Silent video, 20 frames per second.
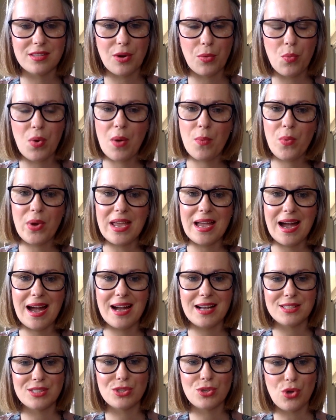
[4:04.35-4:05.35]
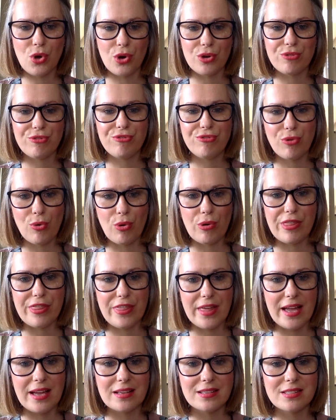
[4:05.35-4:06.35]
that when we ask God for
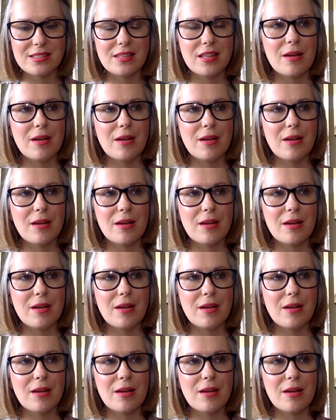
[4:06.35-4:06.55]
things,